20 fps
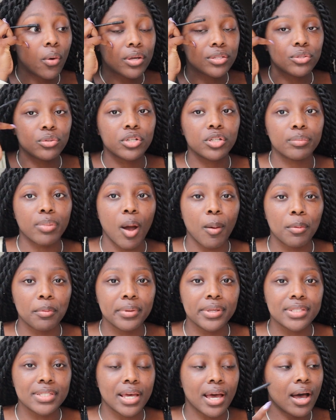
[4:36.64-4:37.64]
as you can
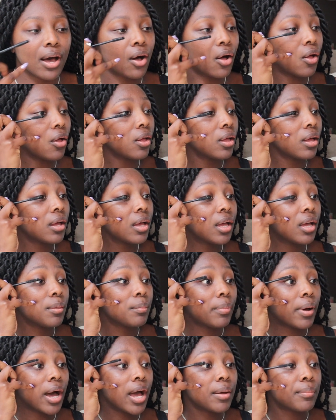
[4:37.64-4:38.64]
probably tell
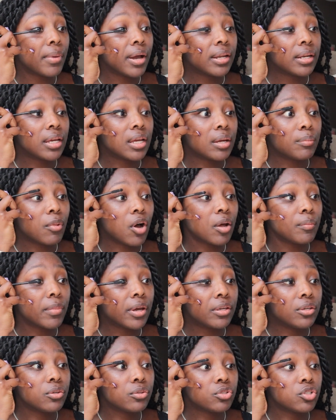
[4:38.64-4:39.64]
by my name on my
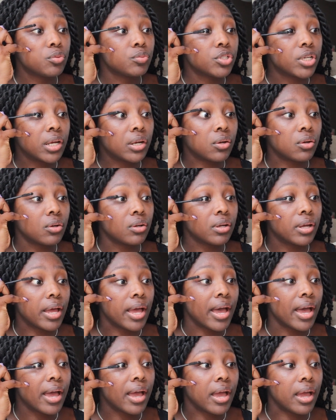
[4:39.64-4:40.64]
YouTube channel
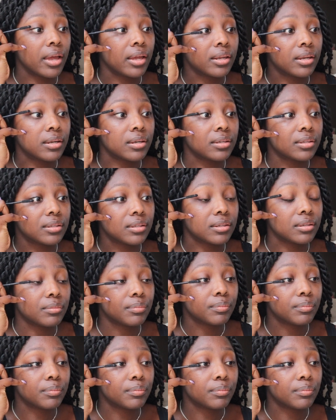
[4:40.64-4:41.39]
and